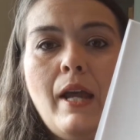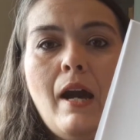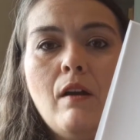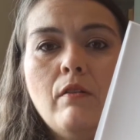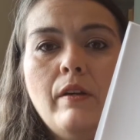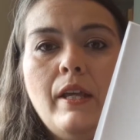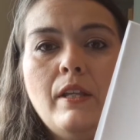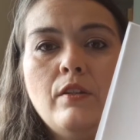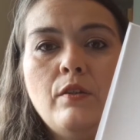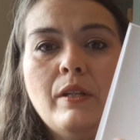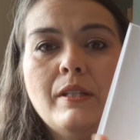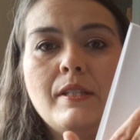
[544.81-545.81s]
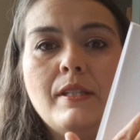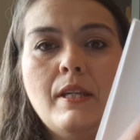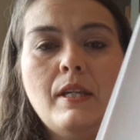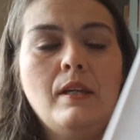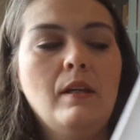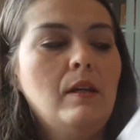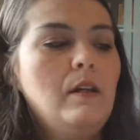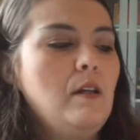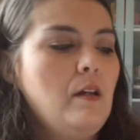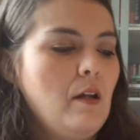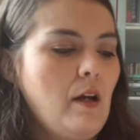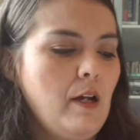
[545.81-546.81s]
out, and you can see
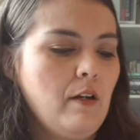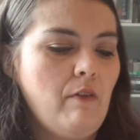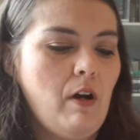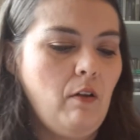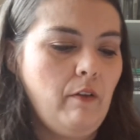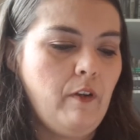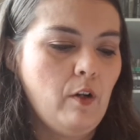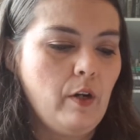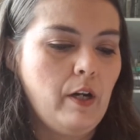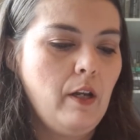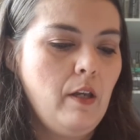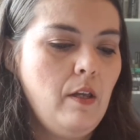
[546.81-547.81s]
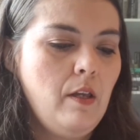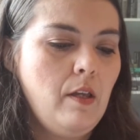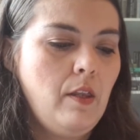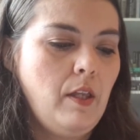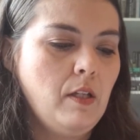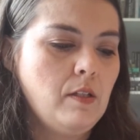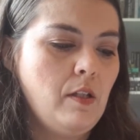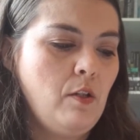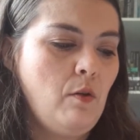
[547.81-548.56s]
kind of all of your things that you